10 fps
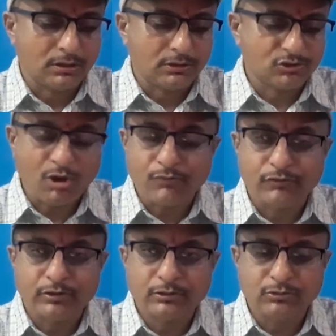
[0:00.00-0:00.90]
stop
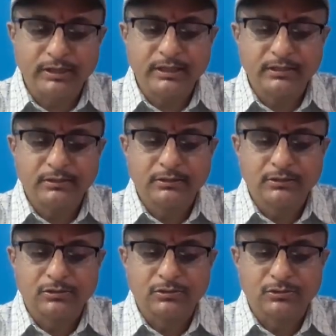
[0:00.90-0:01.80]
for today.
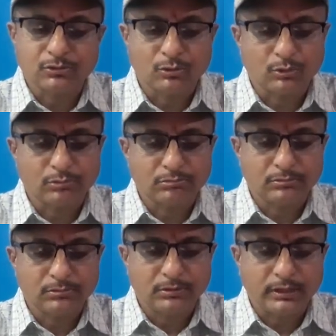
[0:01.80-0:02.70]
So
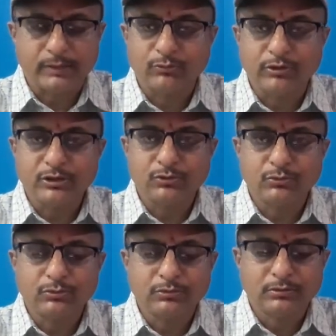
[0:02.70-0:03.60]
I'm going
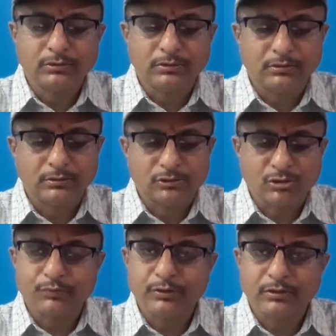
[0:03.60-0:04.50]
to
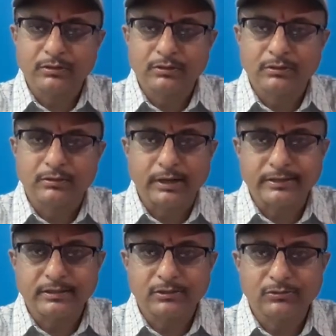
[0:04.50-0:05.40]
stop here
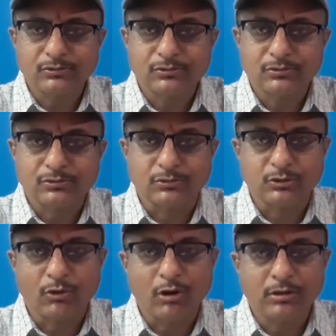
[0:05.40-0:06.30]
right now. So
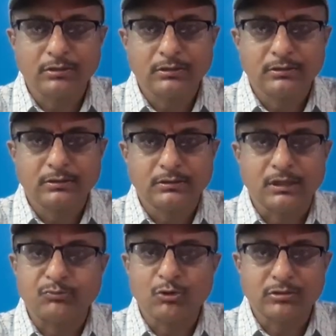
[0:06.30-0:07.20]
you all
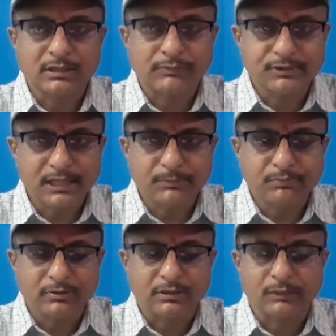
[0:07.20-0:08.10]
keep yourself safe,
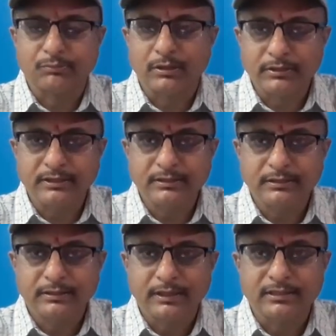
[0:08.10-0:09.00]
keep learning
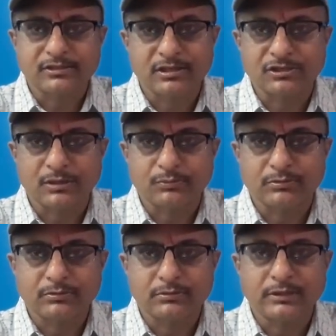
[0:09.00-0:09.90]
and stay safe.
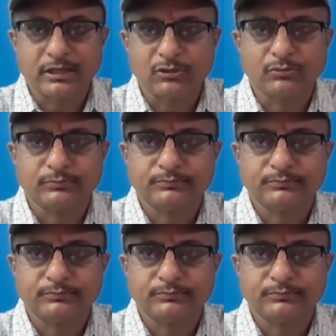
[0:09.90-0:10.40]
Thank you.